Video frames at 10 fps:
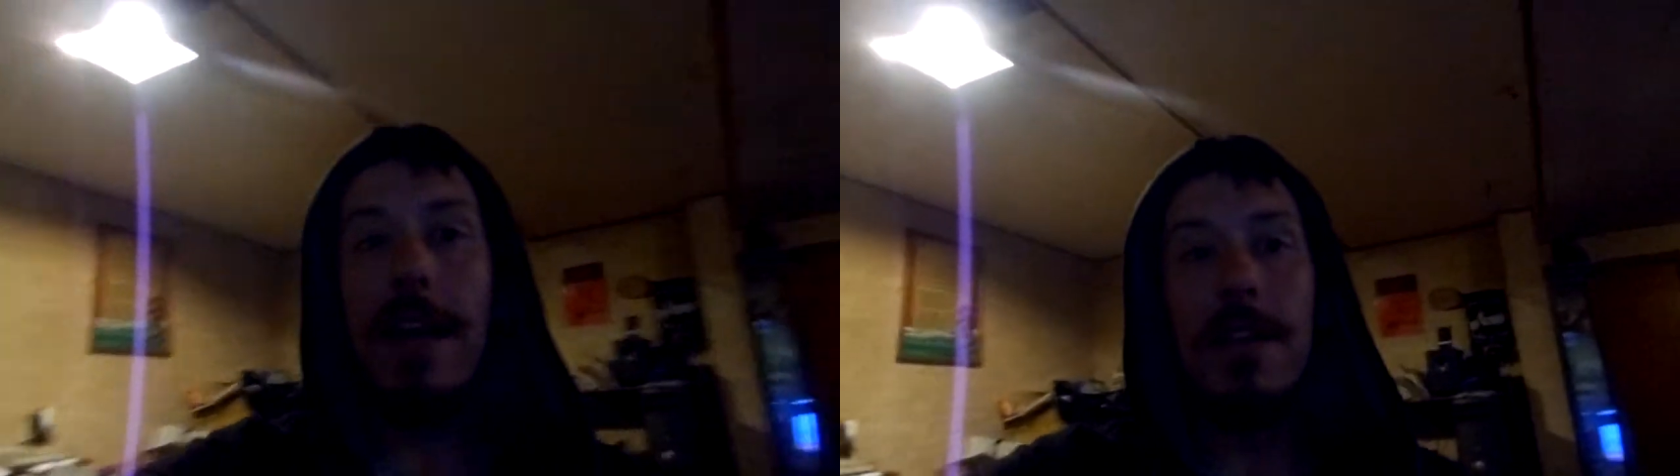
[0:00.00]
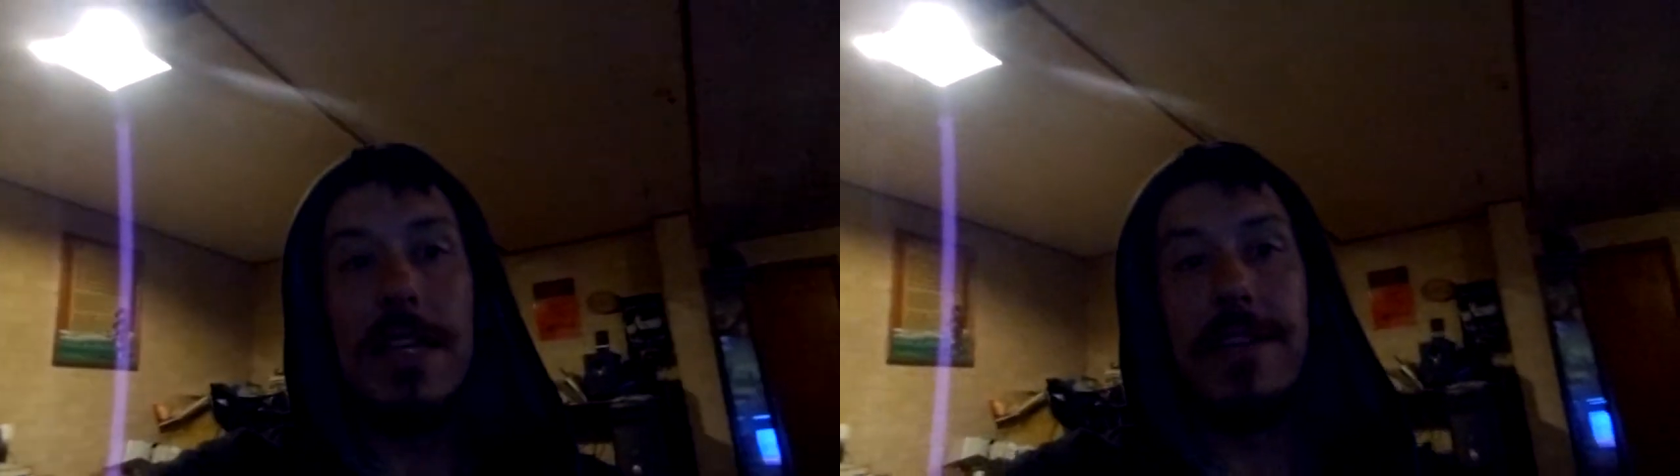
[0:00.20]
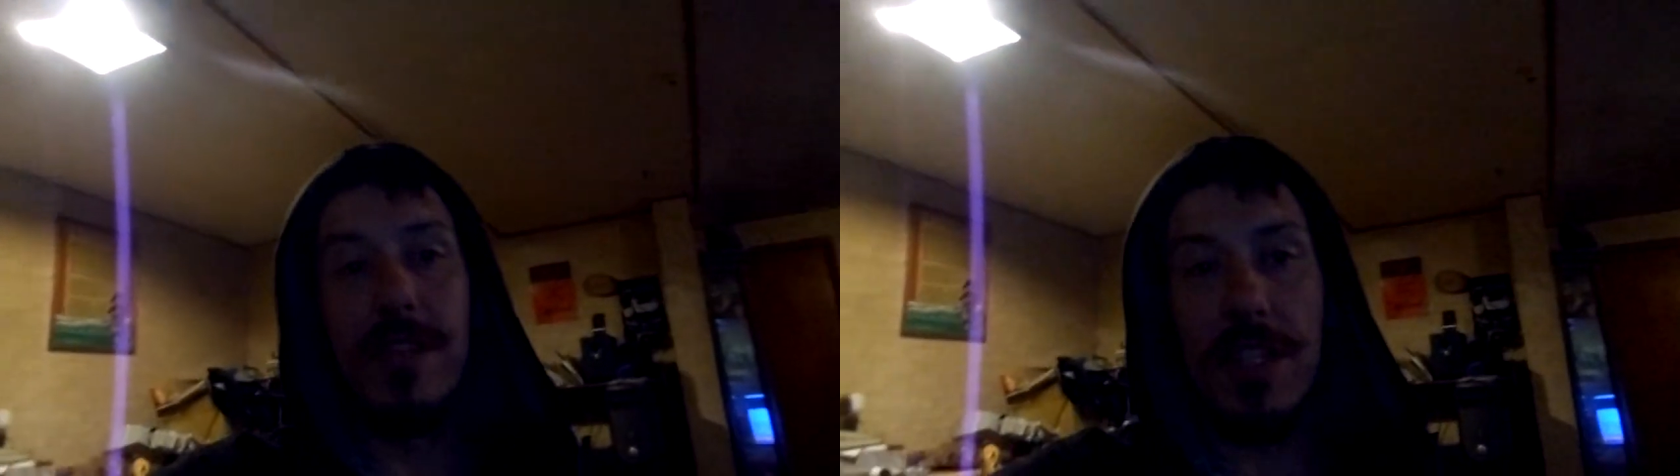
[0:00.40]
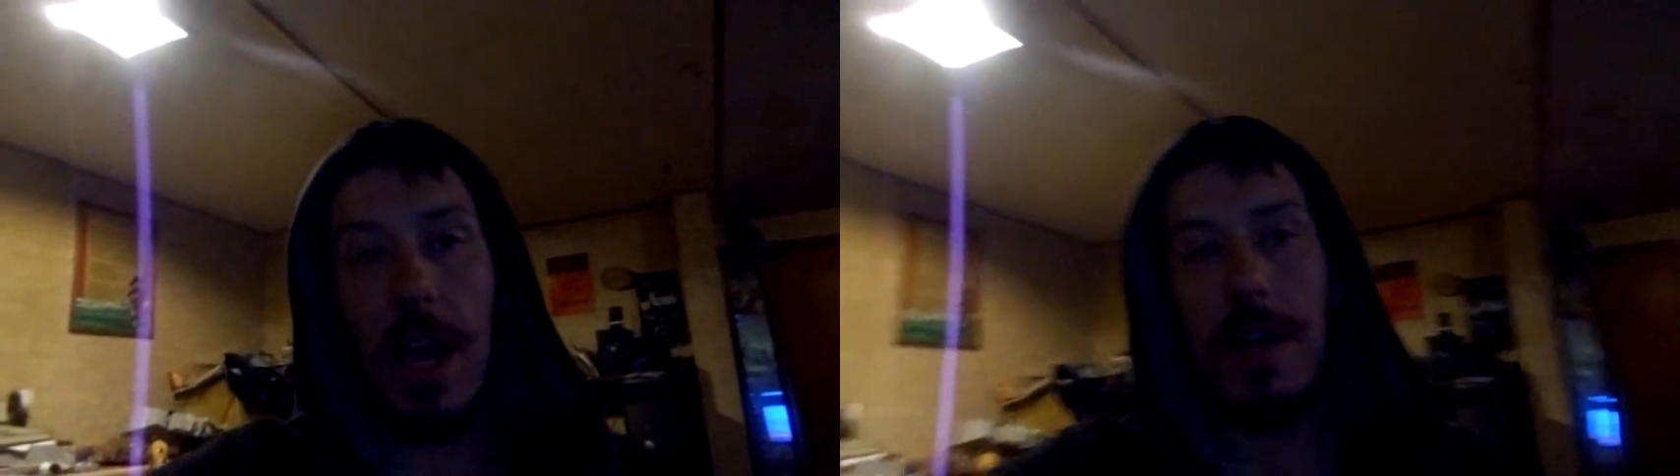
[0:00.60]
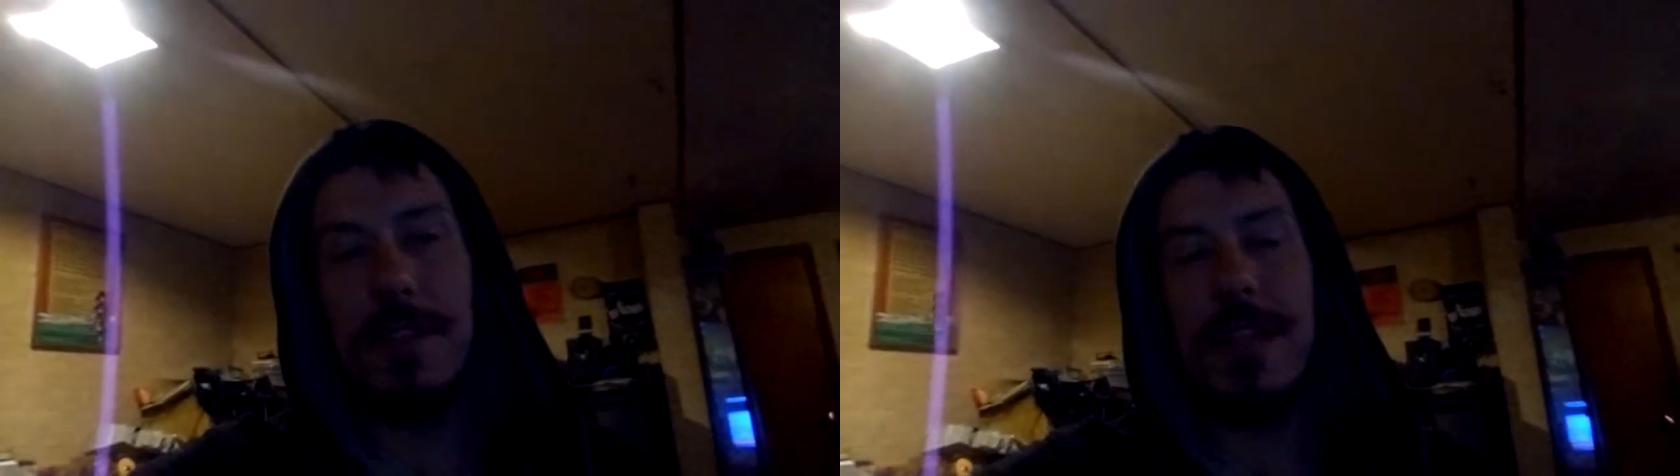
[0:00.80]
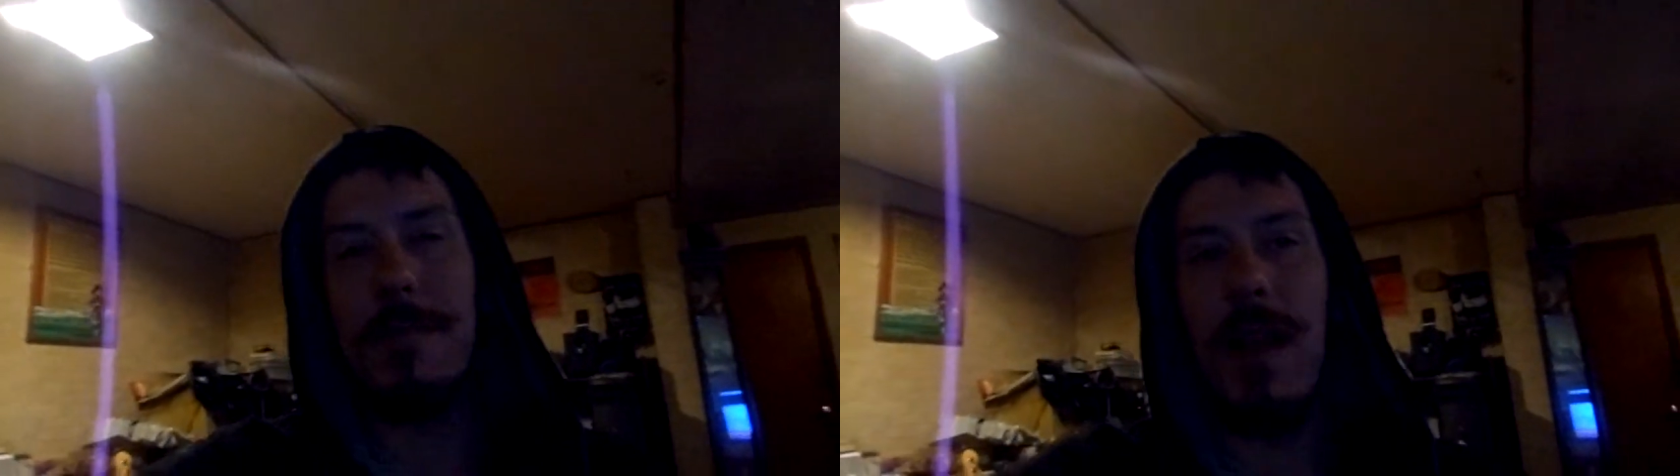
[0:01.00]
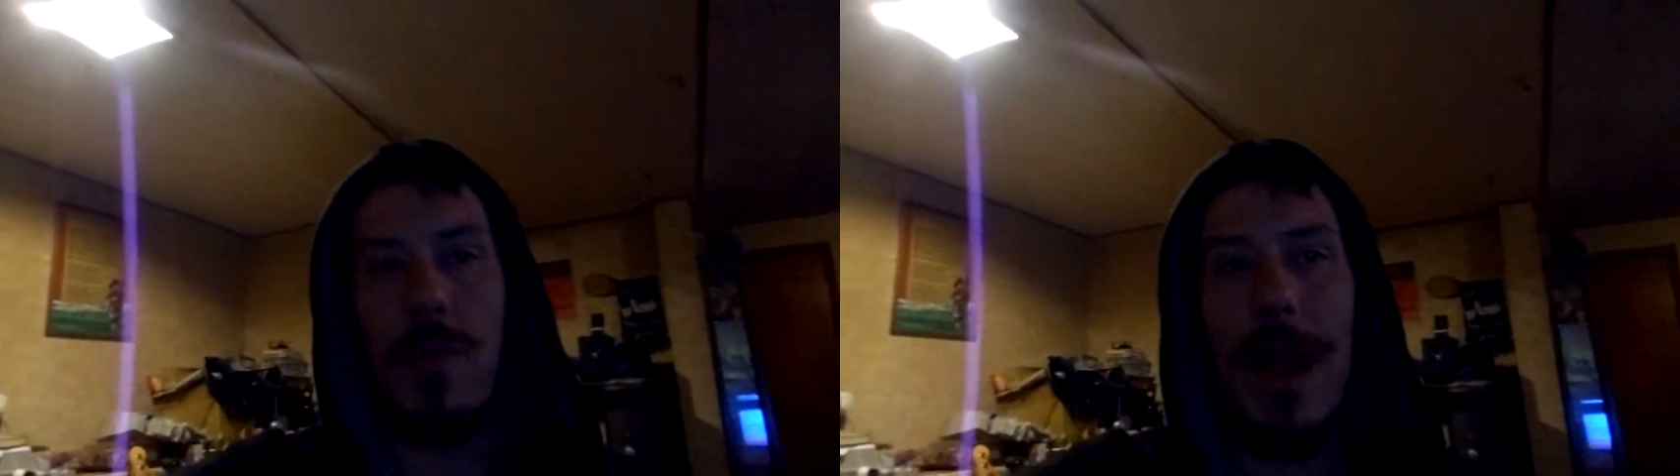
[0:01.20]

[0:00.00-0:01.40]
I don't give a darn. I'll stick my